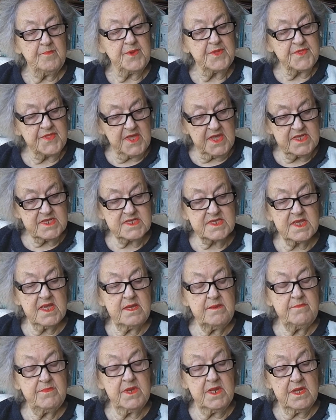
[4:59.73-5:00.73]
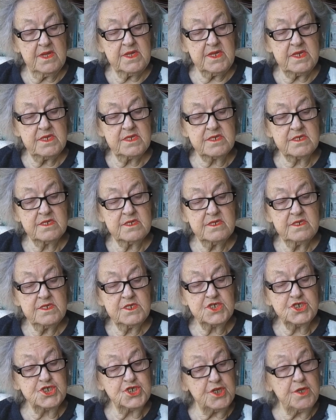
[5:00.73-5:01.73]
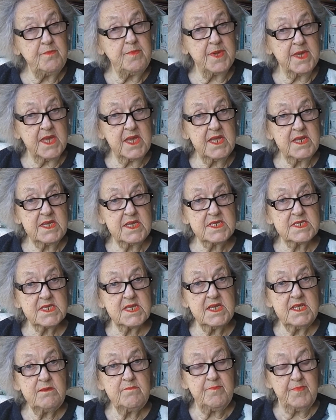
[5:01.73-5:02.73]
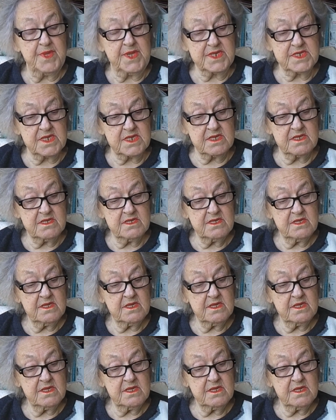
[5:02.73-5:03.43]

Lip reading: But that same night, she began to sleep better.